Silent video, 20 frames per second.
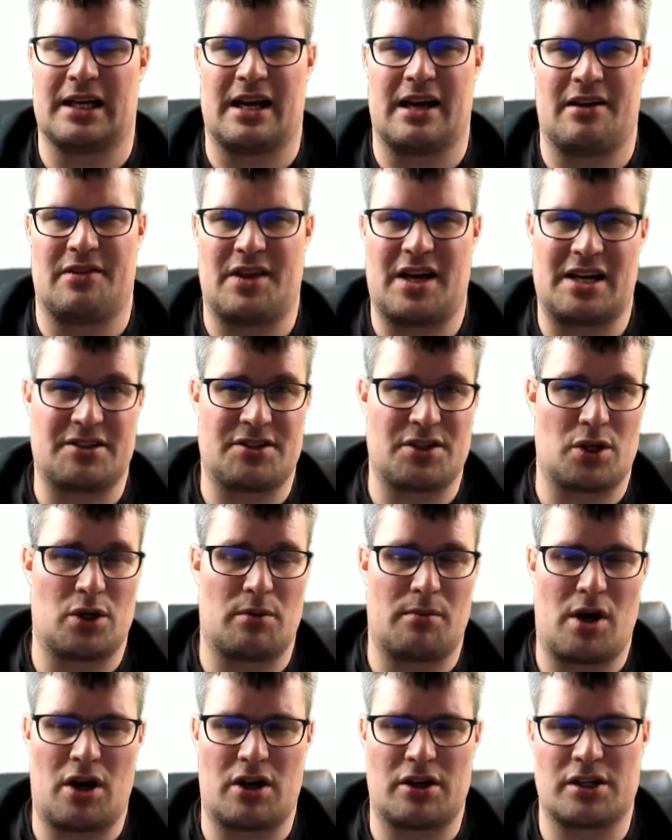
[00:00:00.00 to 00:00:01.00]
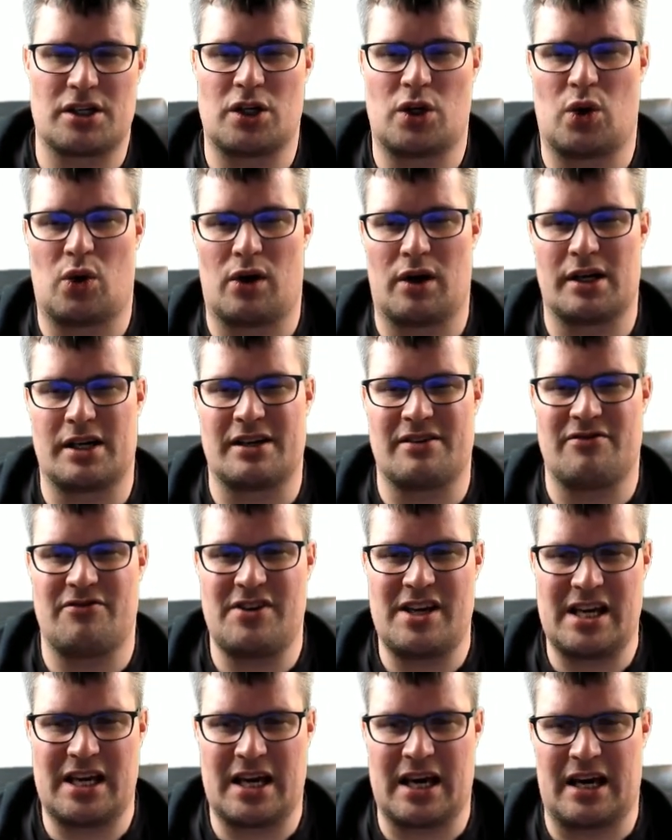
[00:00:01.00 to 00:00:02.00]
And there's a command called
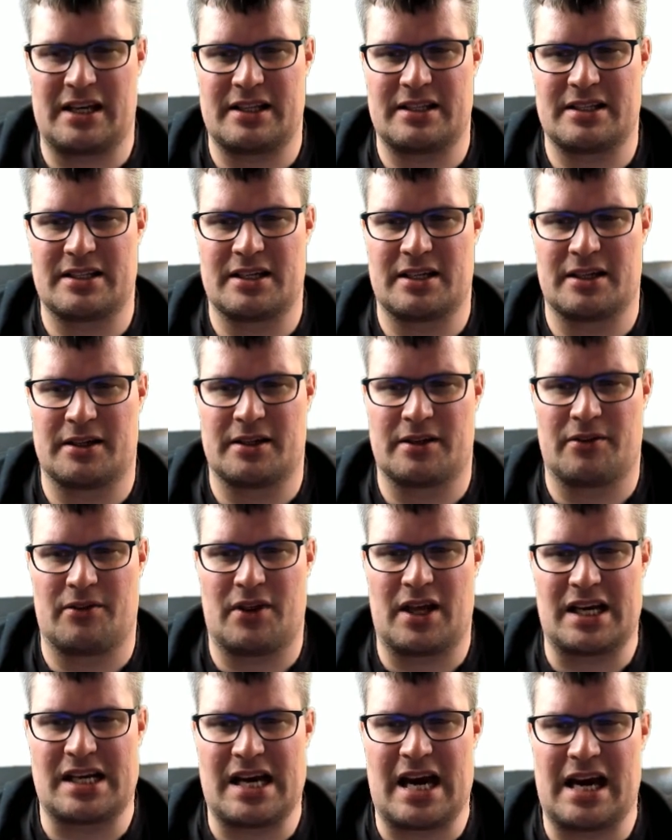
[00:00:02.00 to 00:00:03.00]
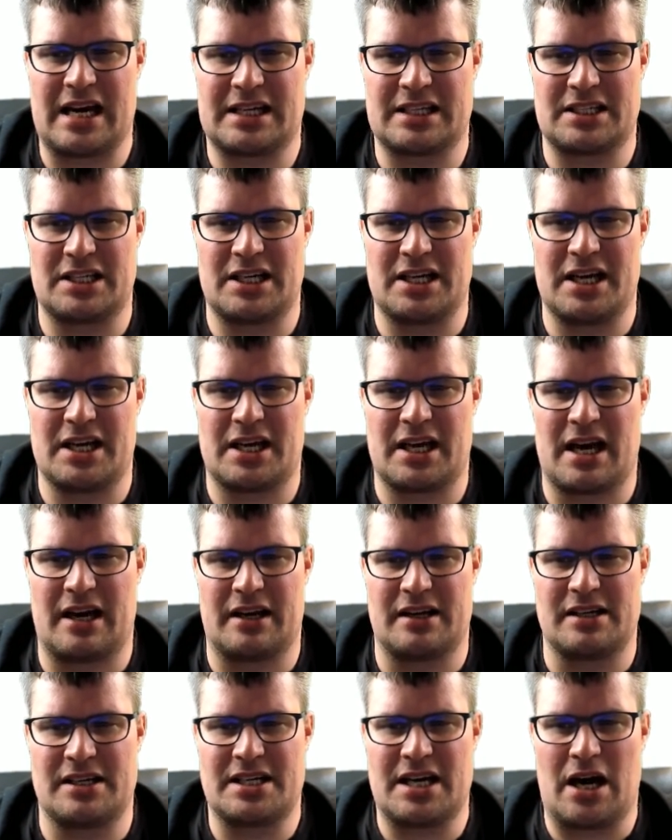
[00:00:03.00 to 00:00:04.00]
wget that actually
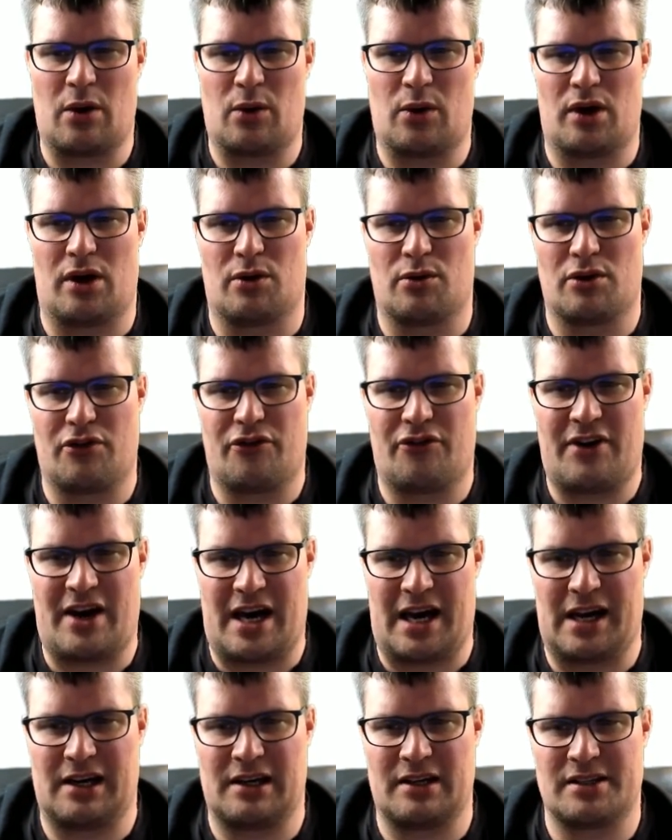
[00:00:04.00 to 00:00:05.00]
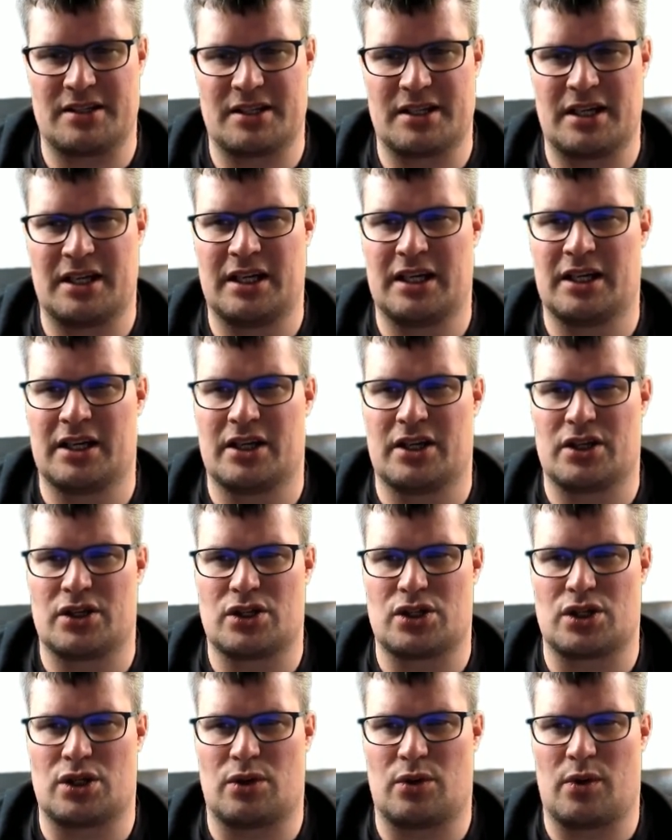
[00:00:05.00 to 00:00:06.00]
can download files.
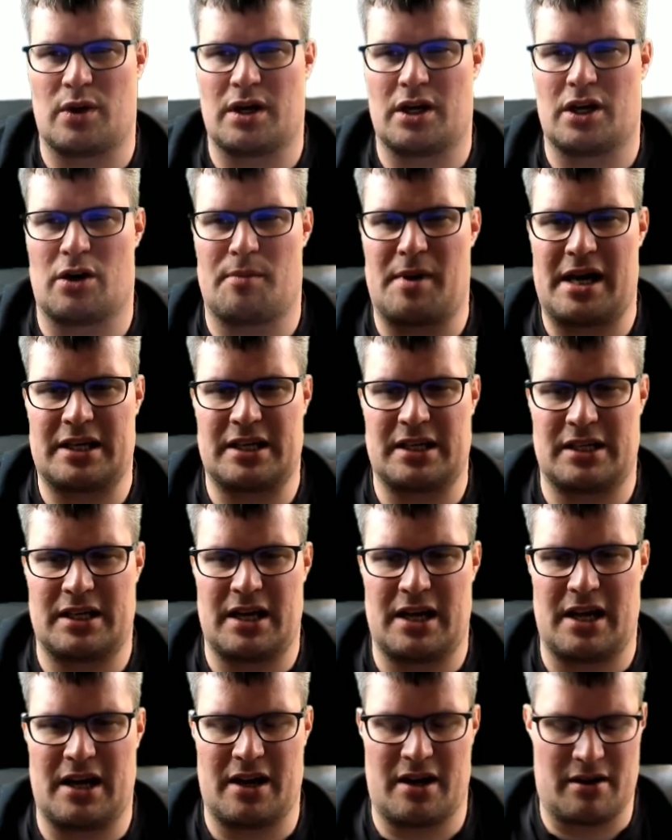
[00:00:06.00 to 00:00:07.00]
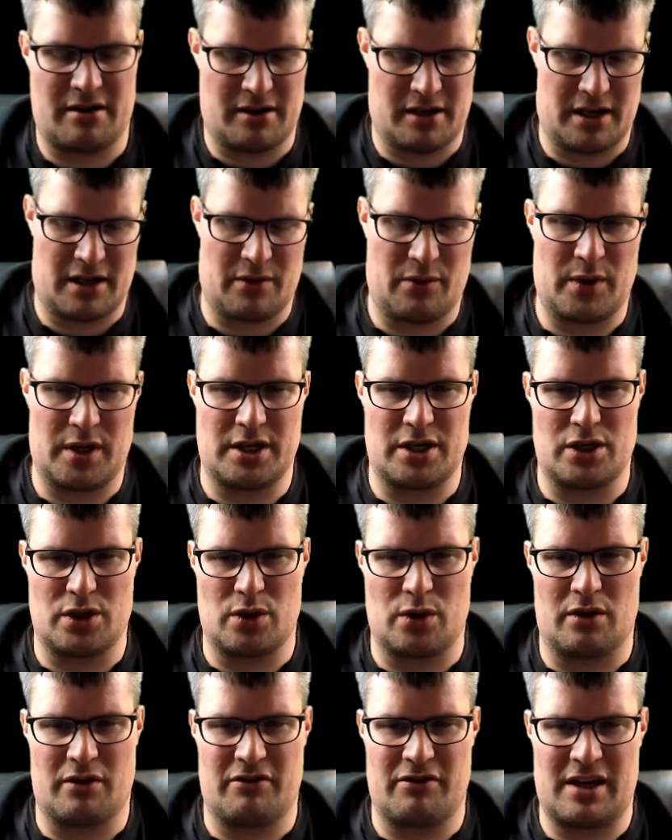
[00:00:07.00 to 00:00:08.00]
So we back here, we
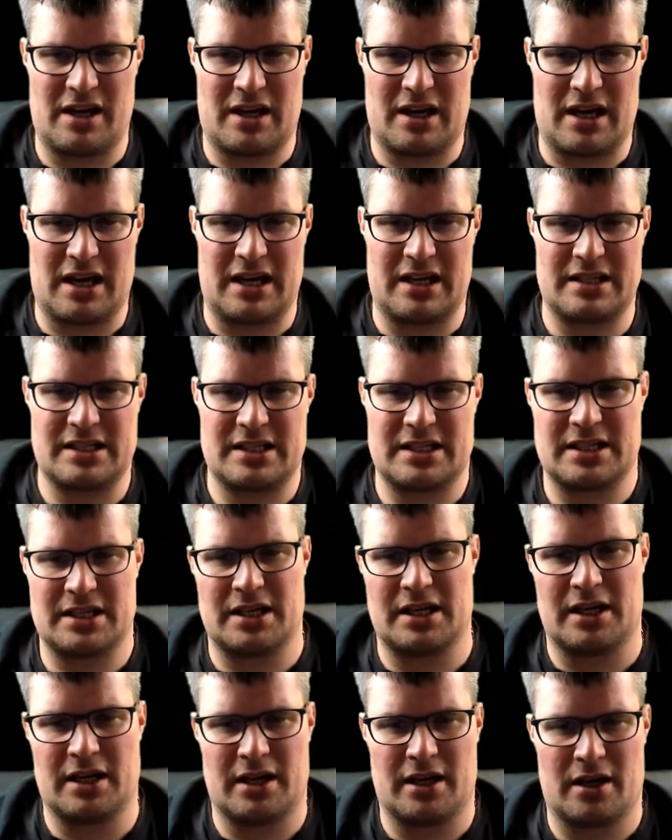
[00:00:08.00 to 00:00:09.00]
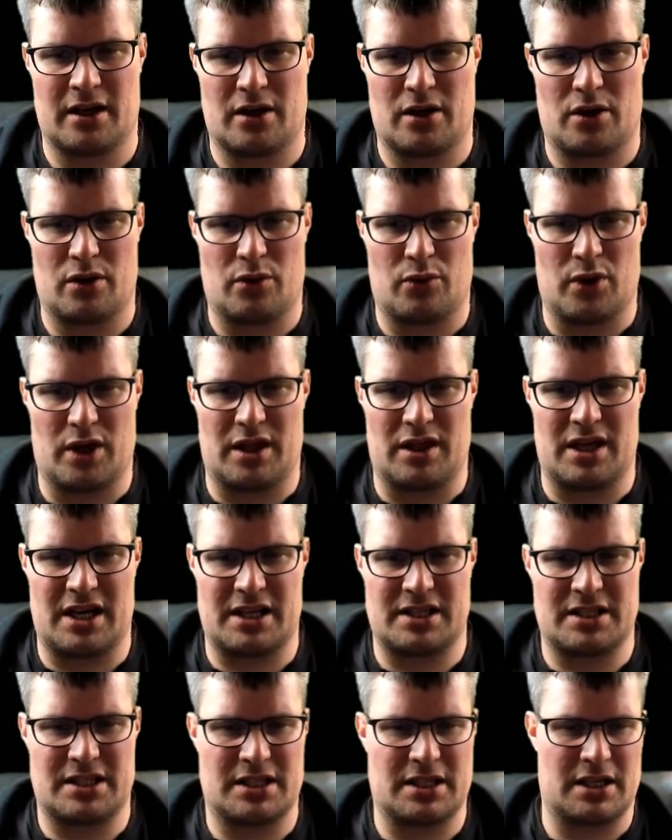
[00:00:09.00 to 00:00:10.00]
do vget with
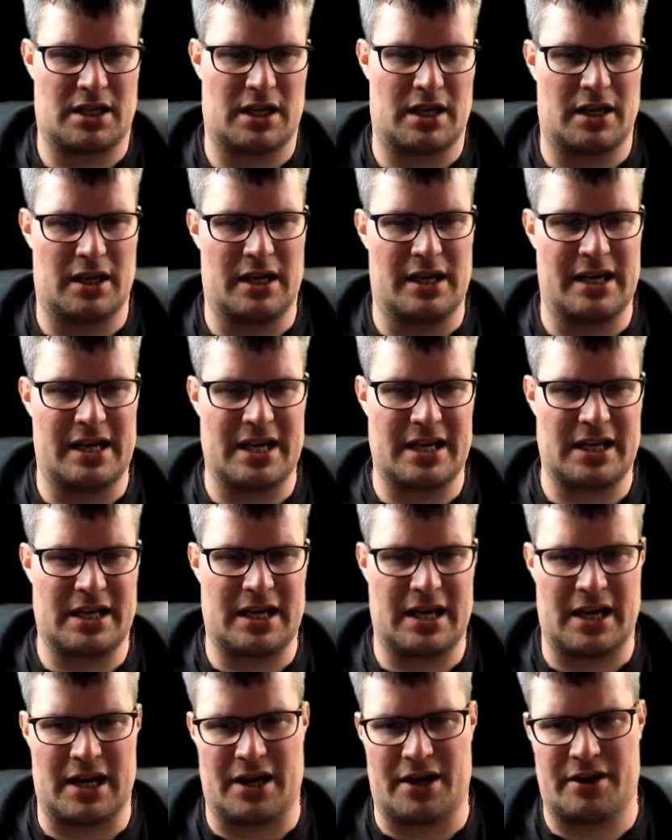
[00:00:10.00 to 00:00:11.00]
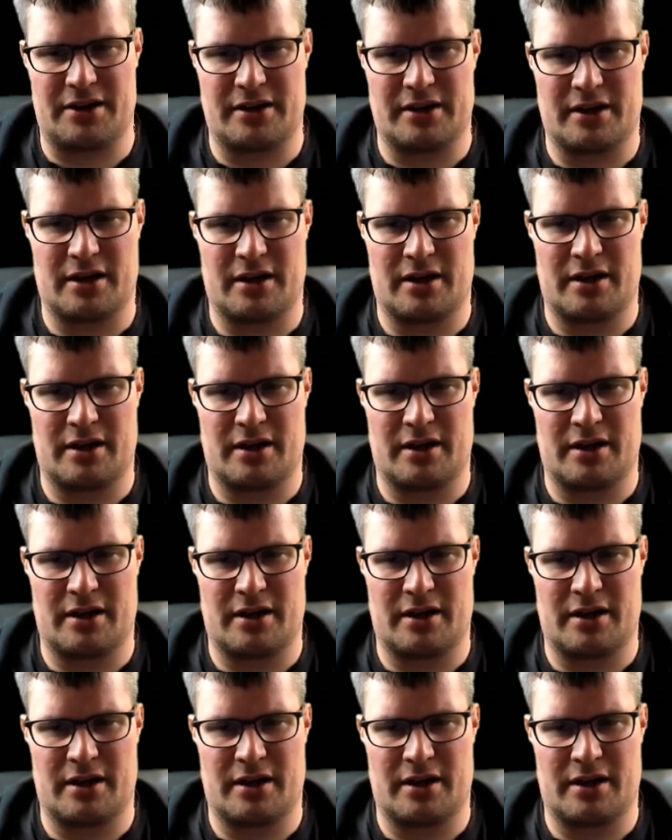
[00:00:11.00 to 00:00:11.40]
this link here.